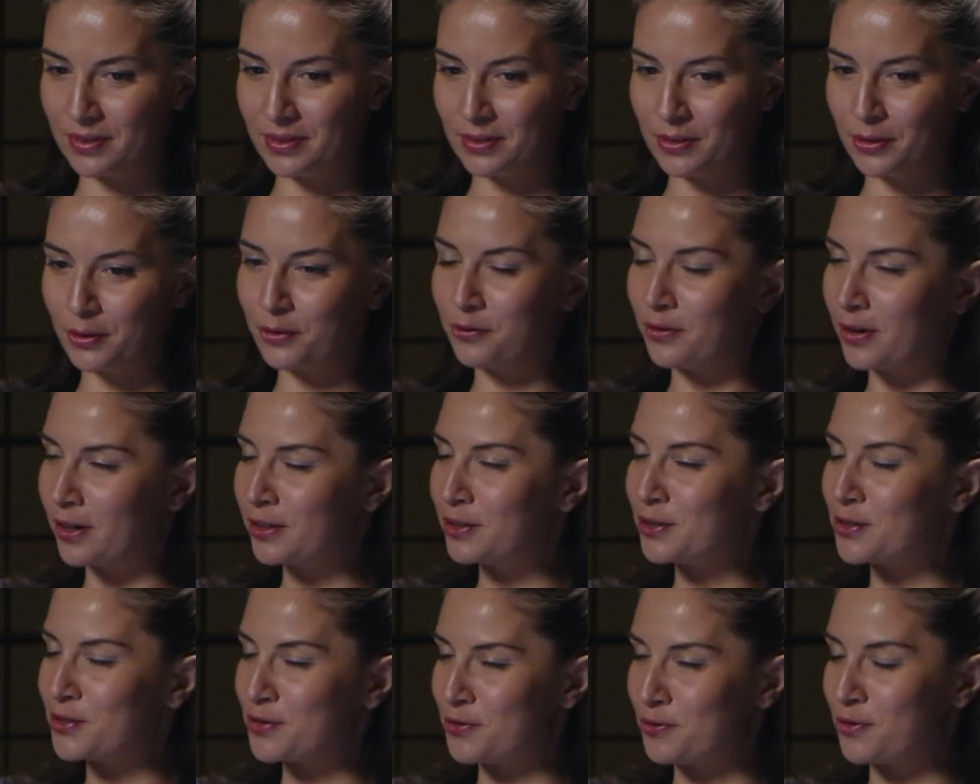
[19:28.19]
your
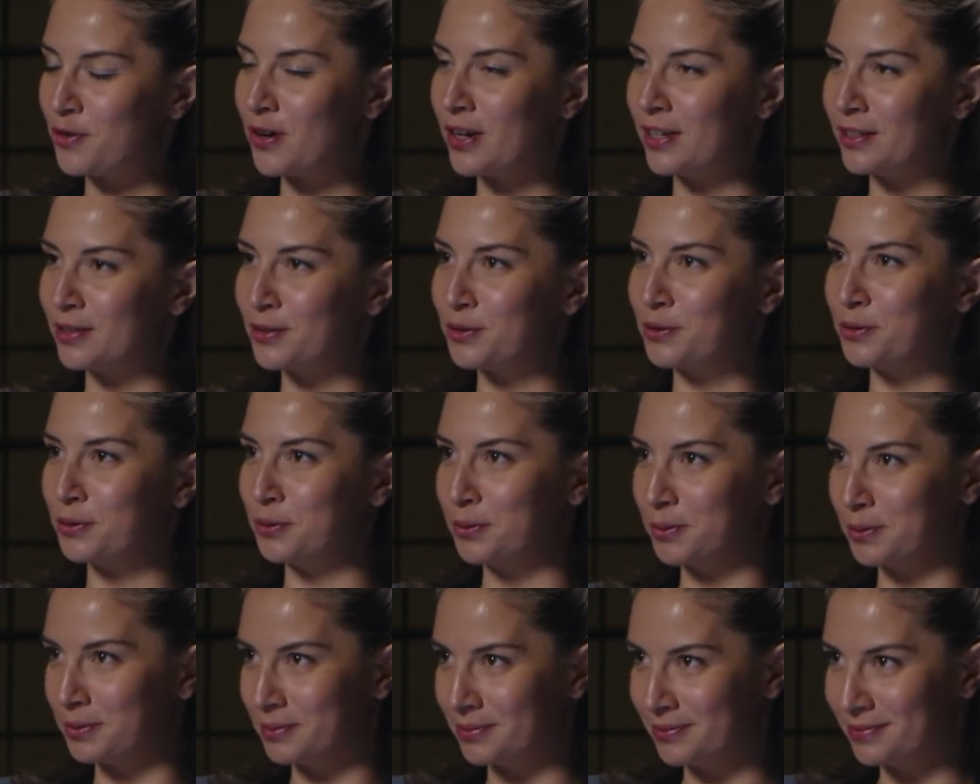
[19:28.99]
father's friend
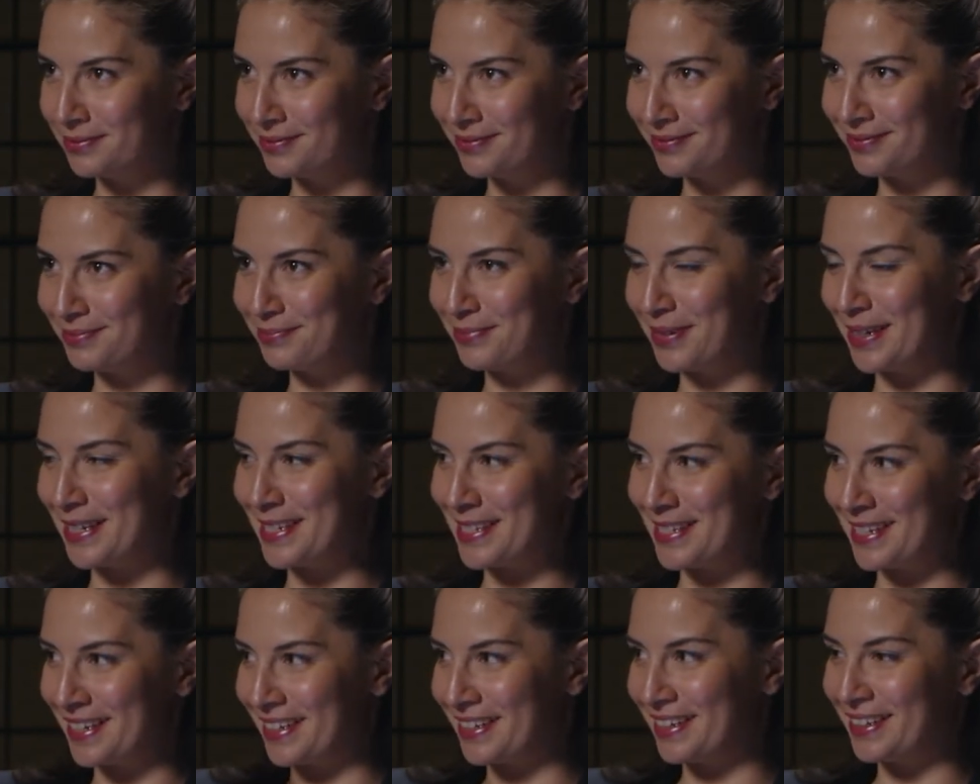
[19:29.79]
who
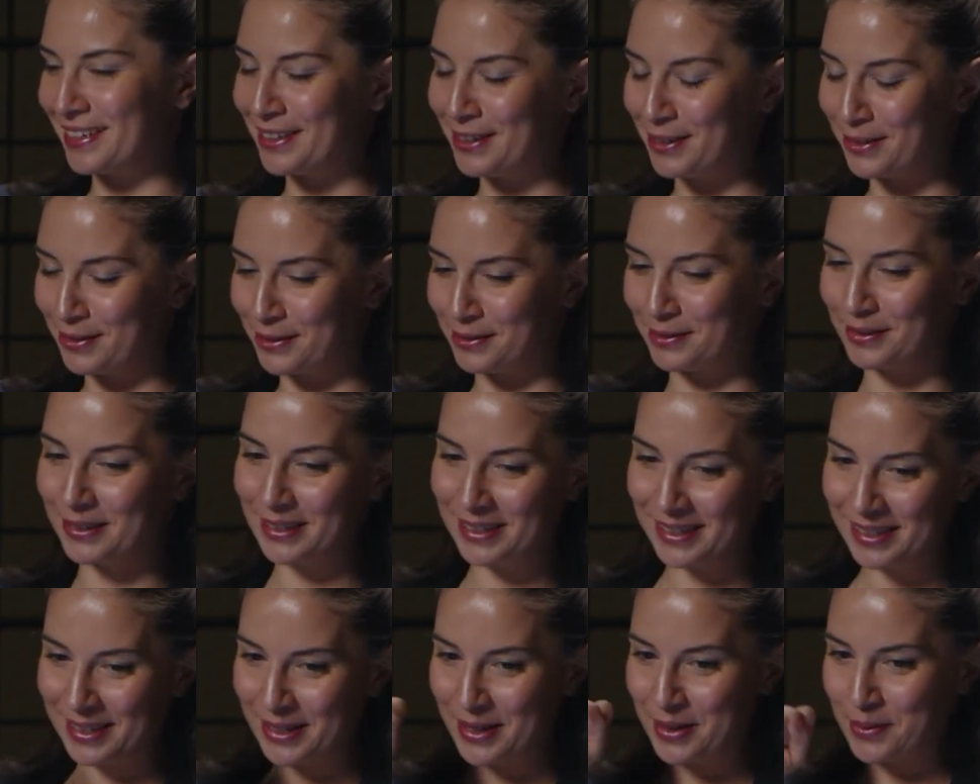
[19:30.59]
basically, you know,
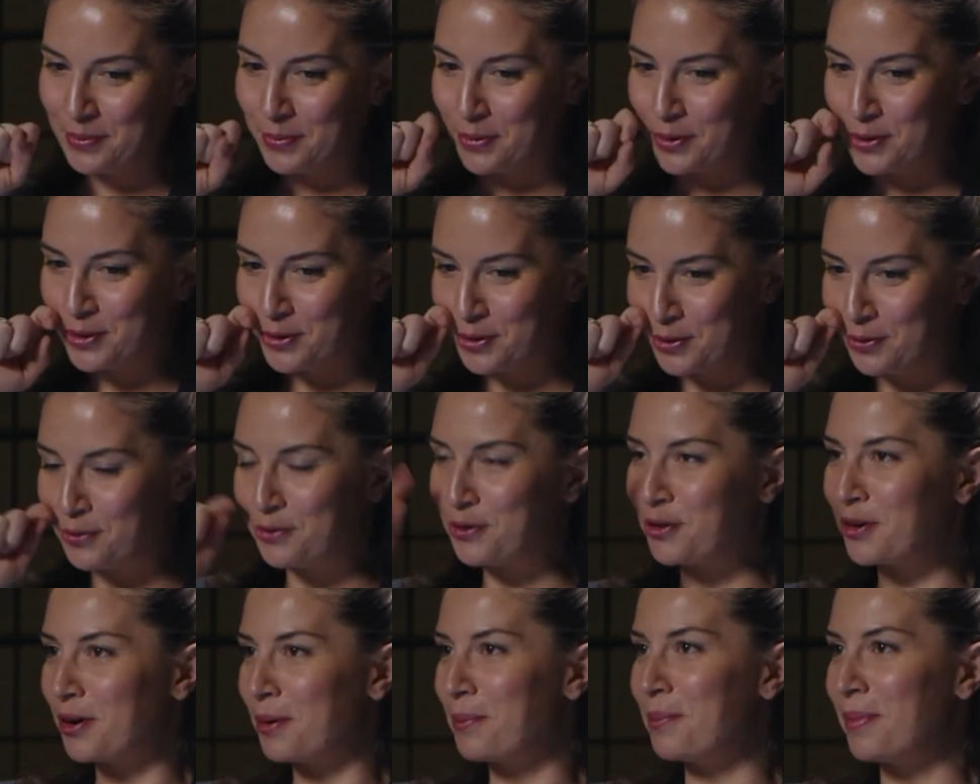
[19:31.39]
pushed you
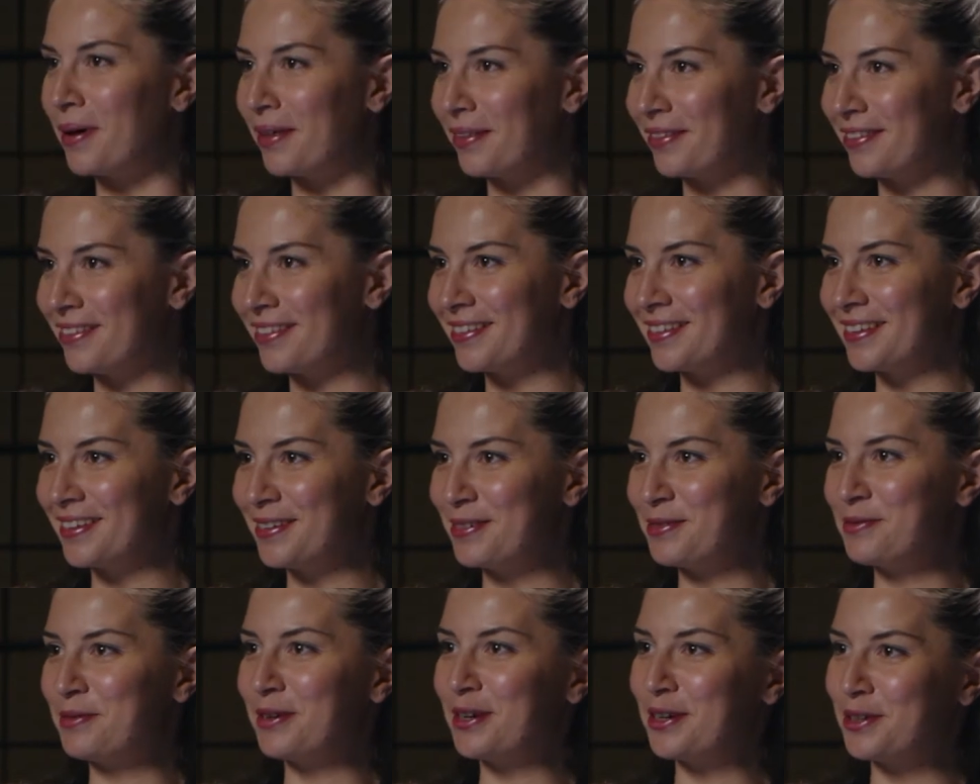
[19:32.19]
for a month
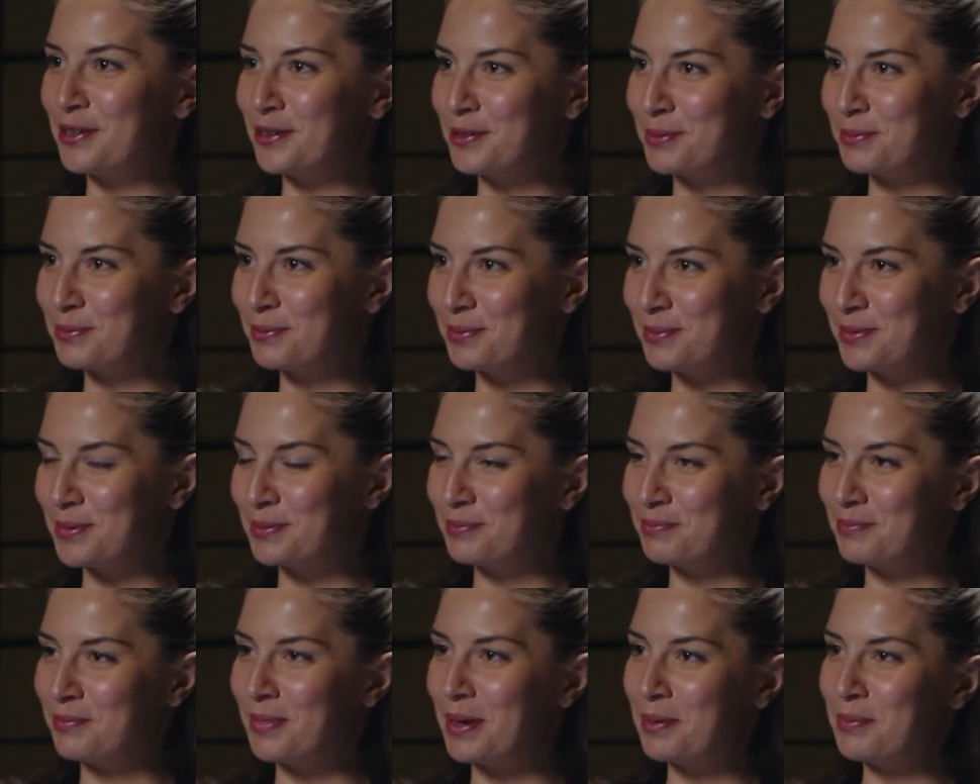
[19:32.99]
where you
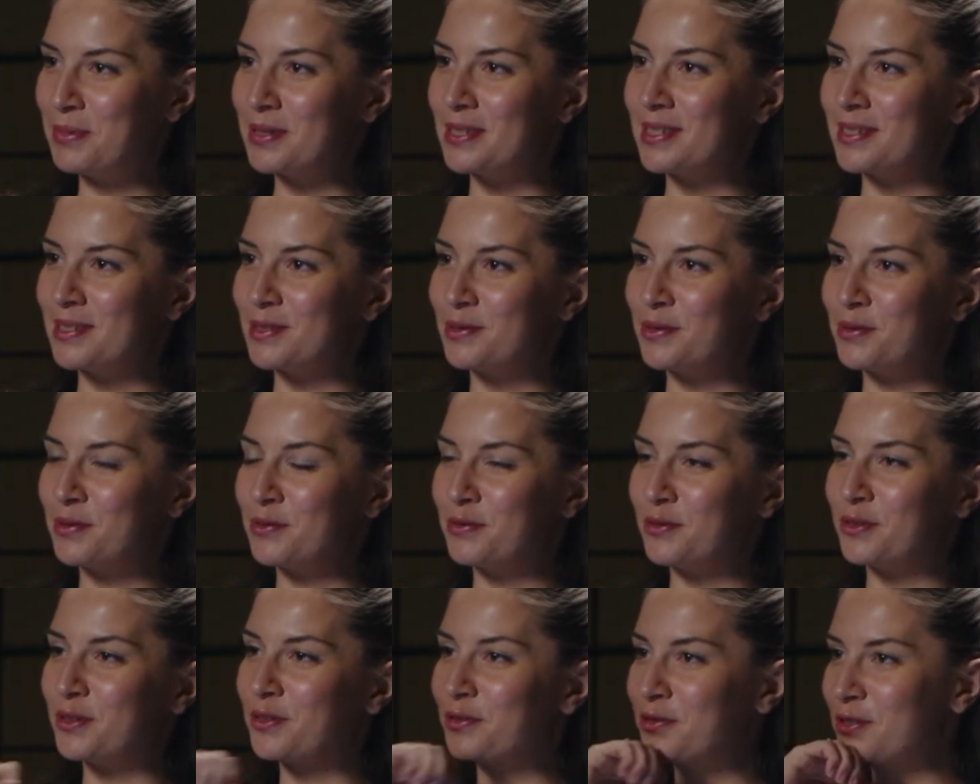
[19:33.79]
maybe saw
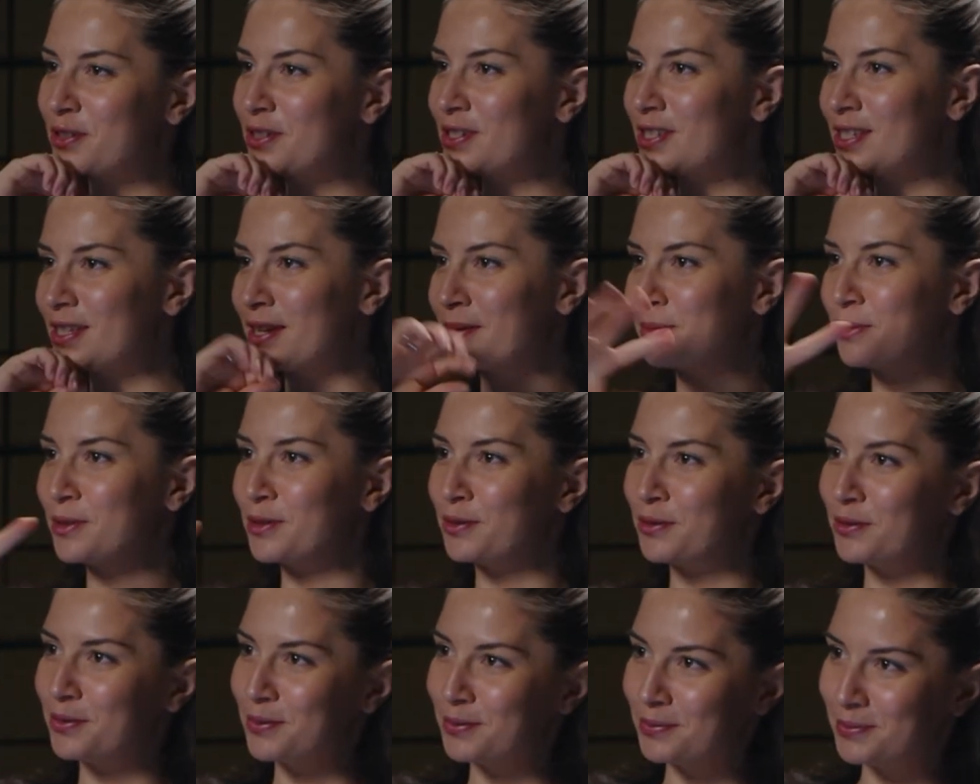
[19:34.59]
for the first time, you
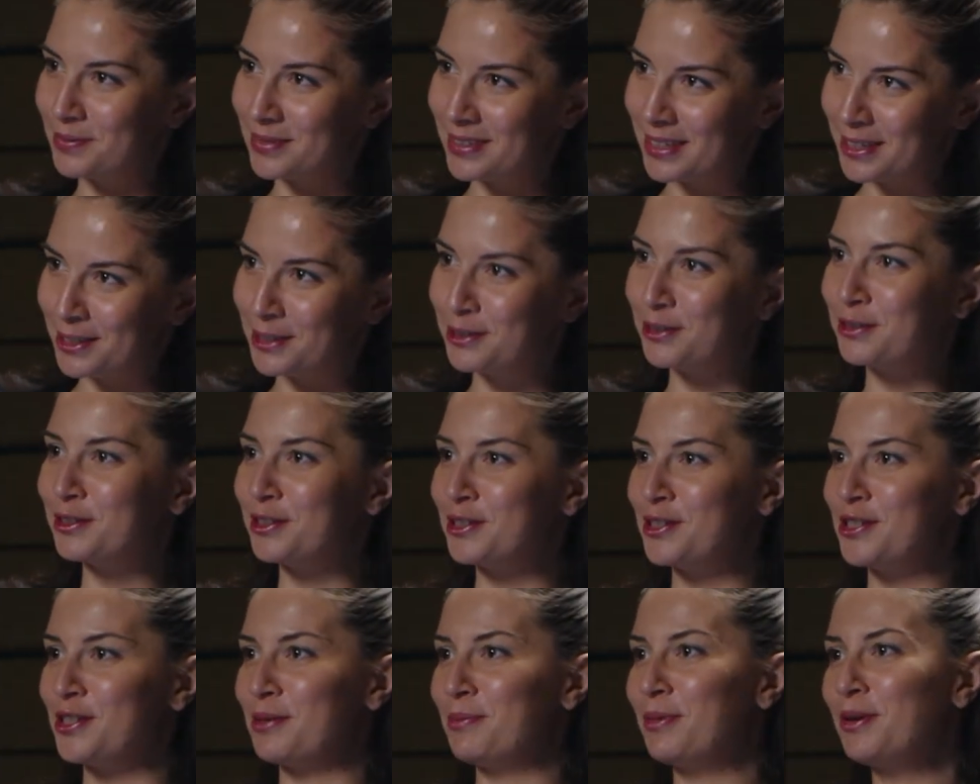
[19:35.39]
know,
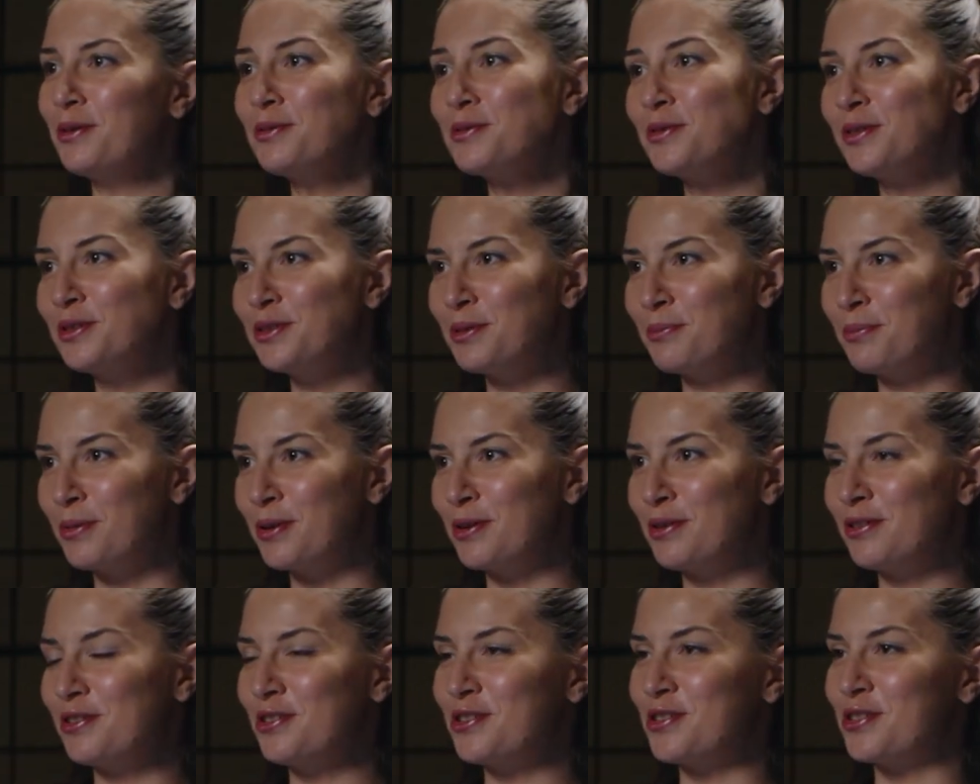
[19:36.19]
technology, but also
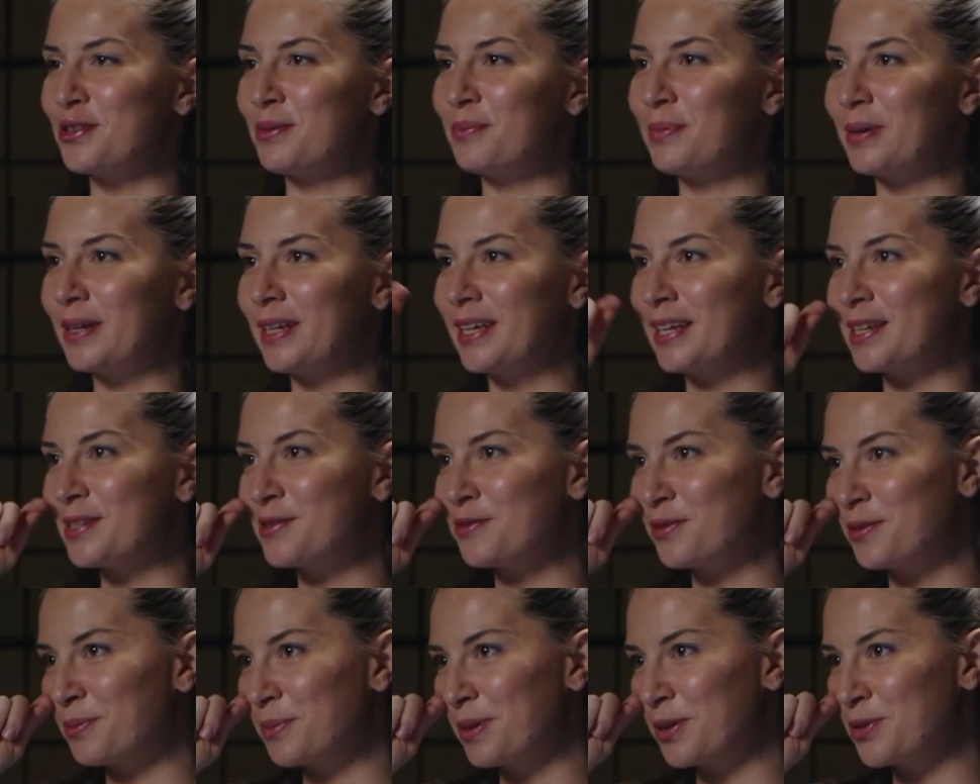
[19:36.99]
entrepreneurship, I
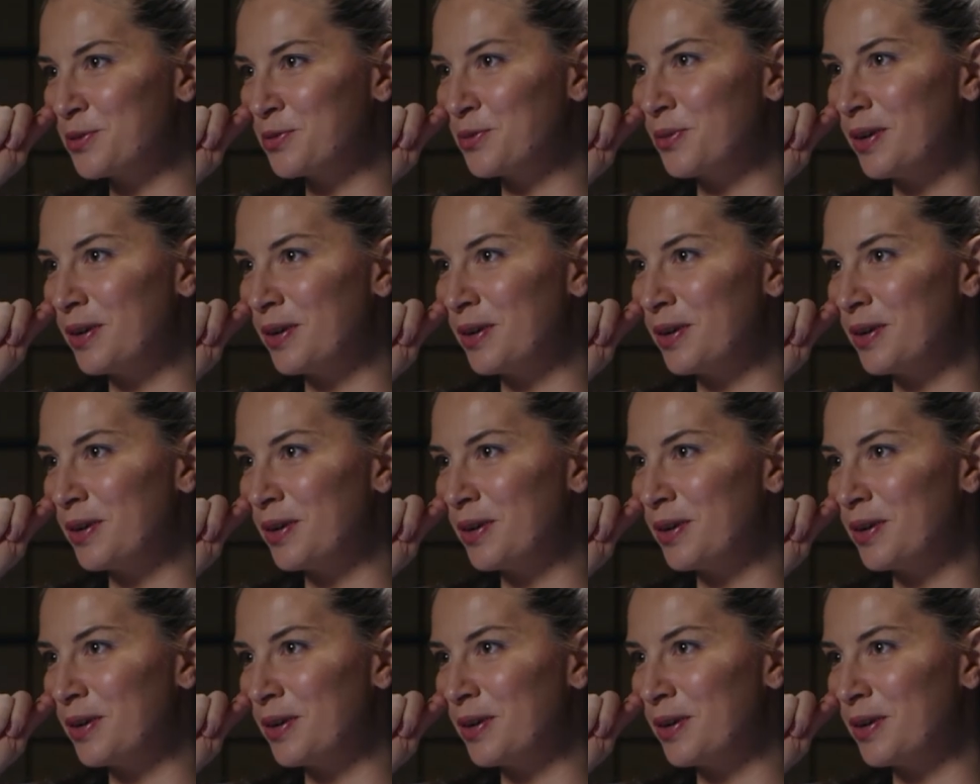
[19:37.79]
guess, from his